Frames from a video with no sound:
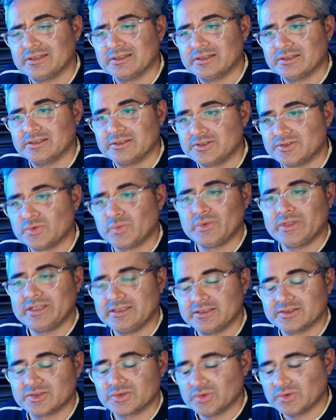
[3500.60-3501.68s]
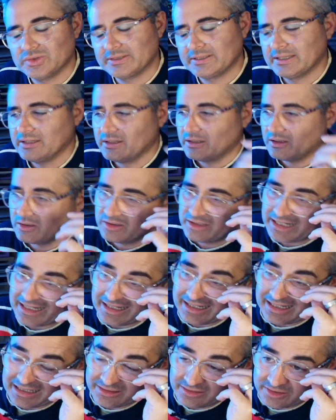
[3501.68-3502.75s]
sweet suit, or
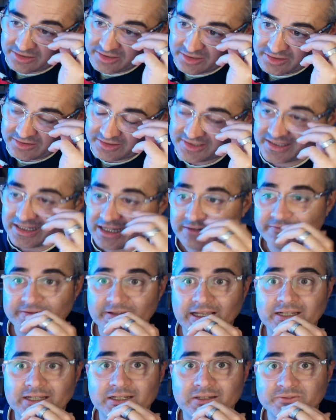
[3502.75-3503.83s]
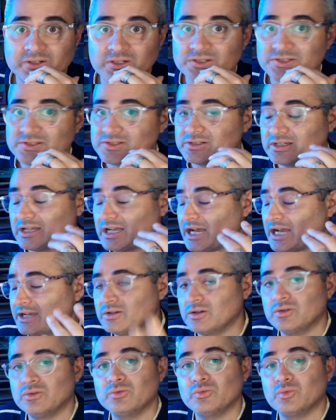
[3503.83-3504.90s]
other stuff, and of course I
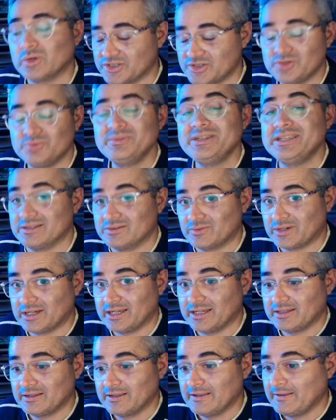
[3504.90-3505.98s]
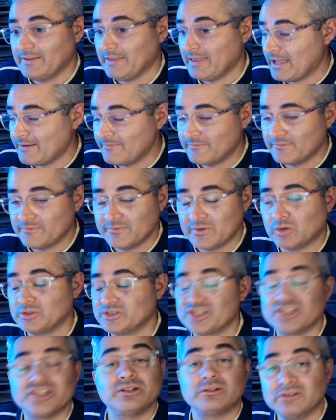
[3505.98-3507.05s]
know what you mean, right? Or
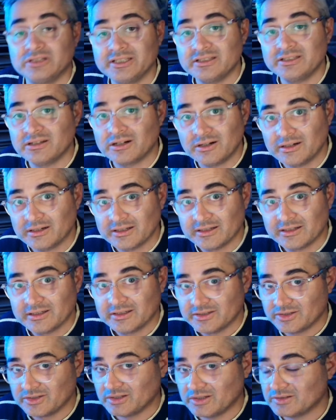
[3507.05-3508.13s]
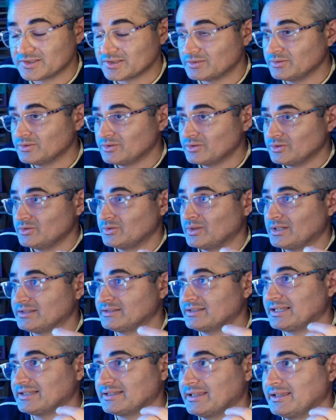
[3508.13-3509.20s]
cheerleader, so you want that